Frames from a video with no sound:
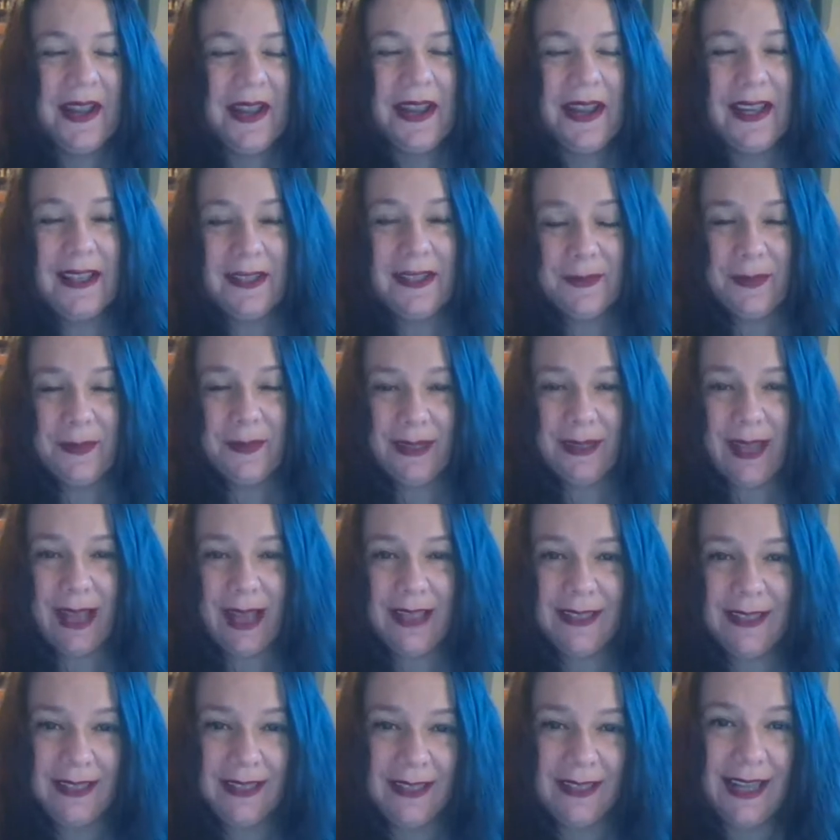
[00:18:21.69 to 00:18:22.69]
is
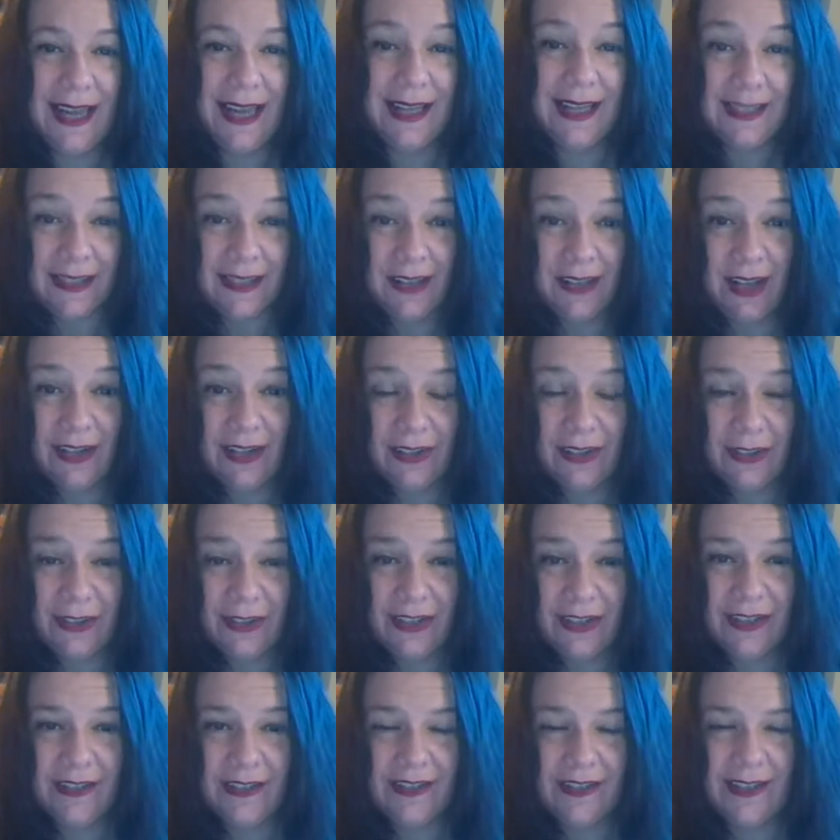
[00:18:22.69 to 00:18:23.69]
because in the
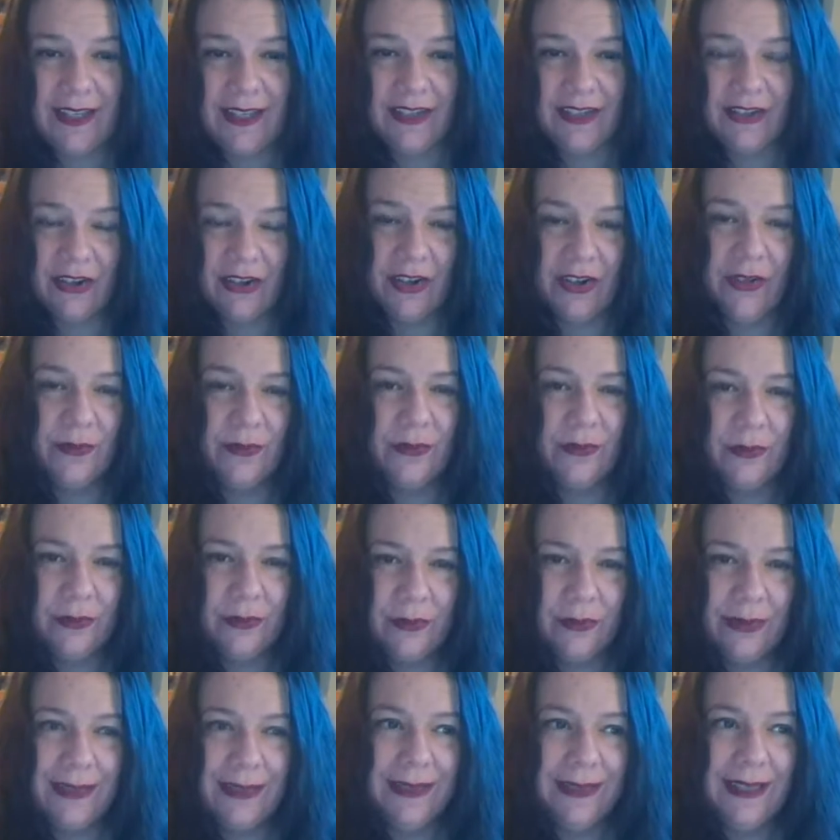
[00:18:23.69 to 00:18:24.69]
1800s they started
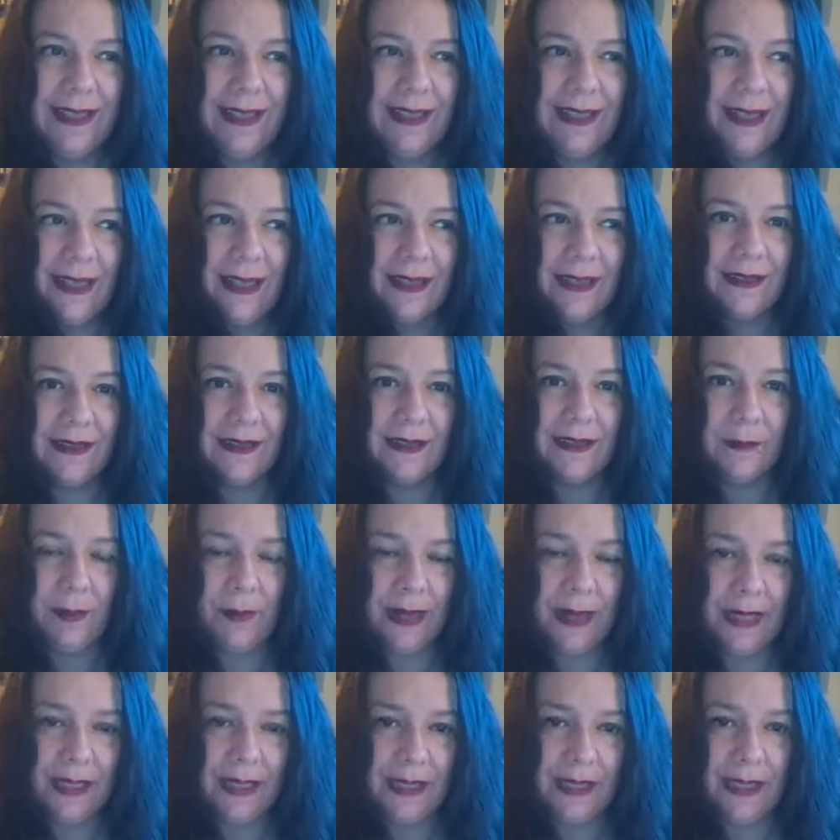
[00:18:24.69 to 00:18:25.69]
really
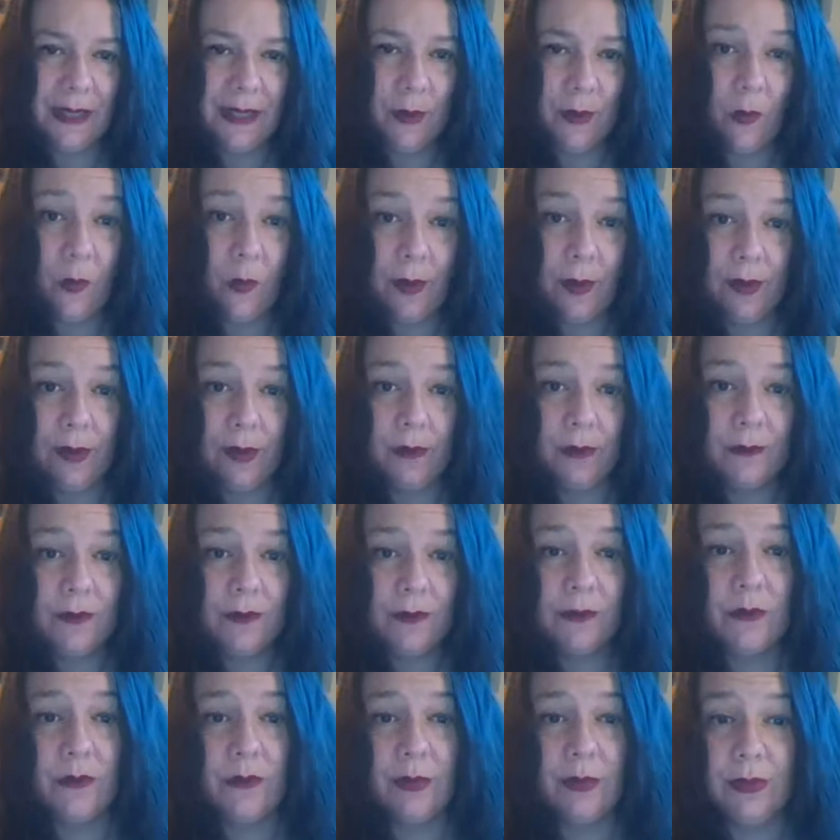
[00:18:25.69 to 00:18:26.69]
expanding where it
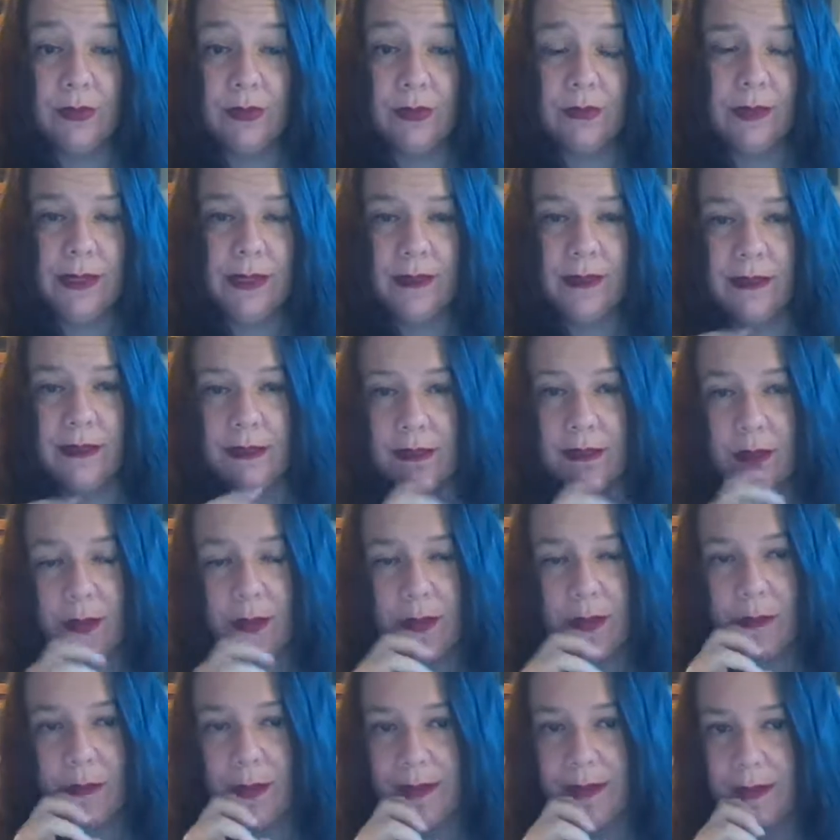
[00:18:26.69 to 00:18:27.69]
was grown. And so
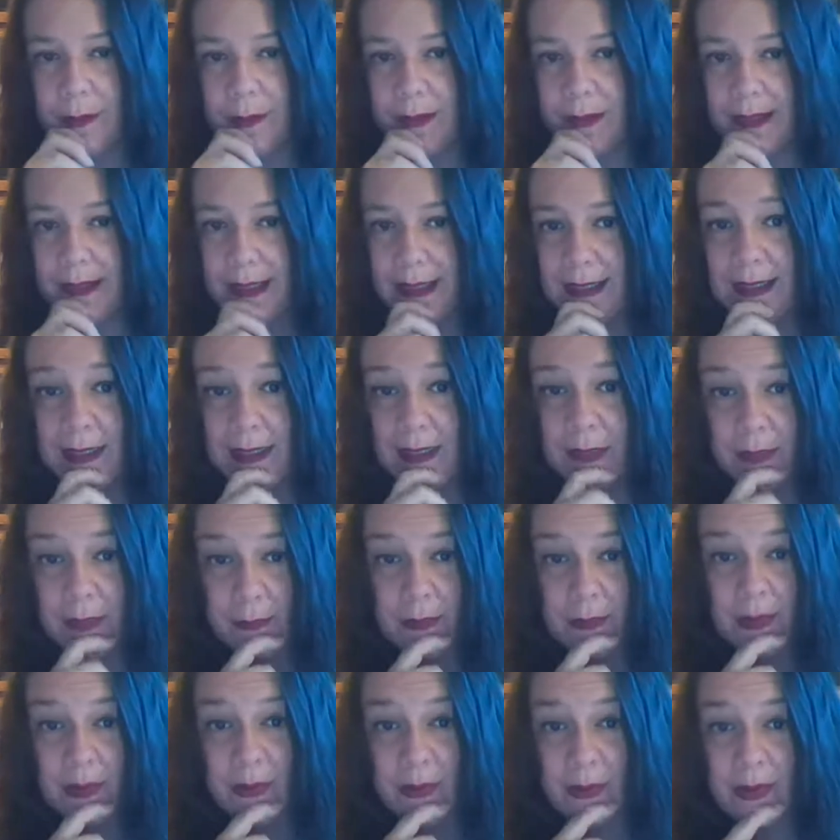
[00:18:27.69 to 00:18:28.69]
it was a plant that could
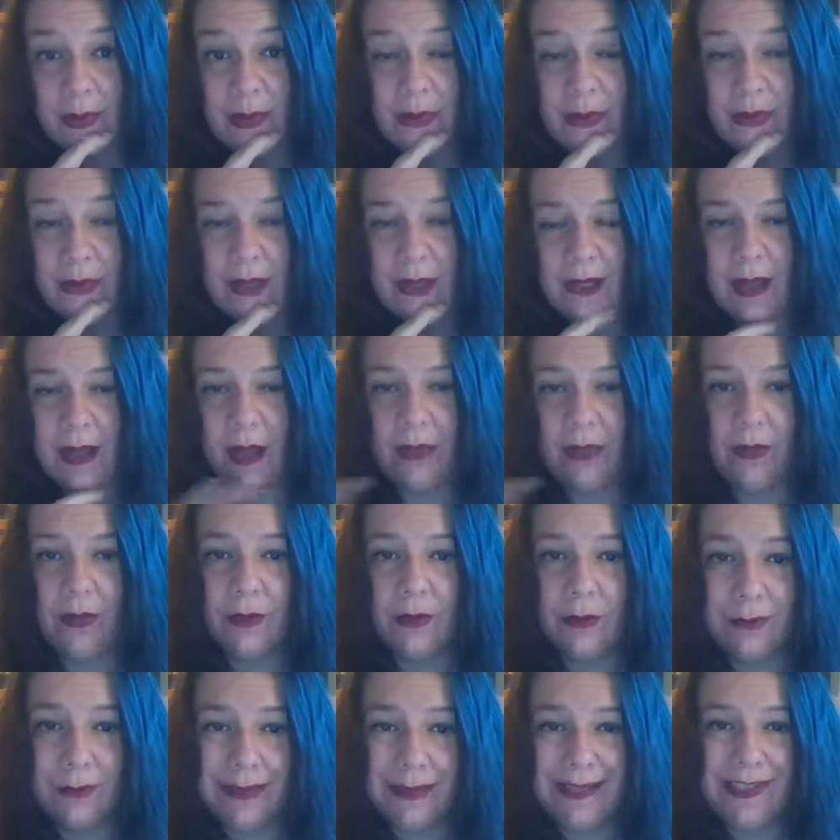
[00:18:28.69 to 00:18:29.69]
be grown in other
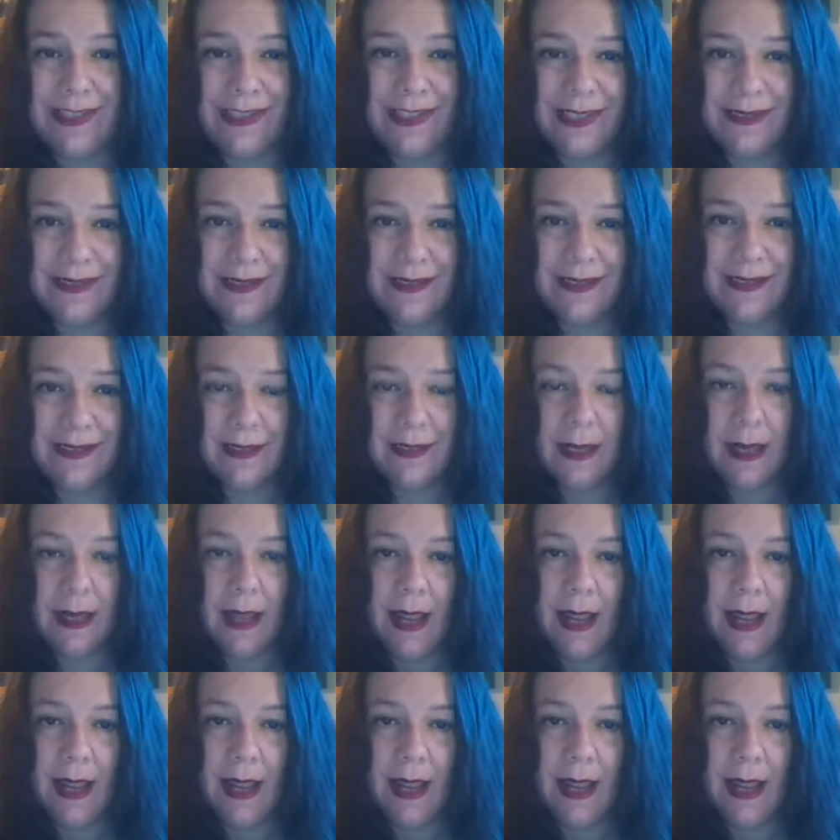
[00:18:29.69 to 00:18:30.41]
regions.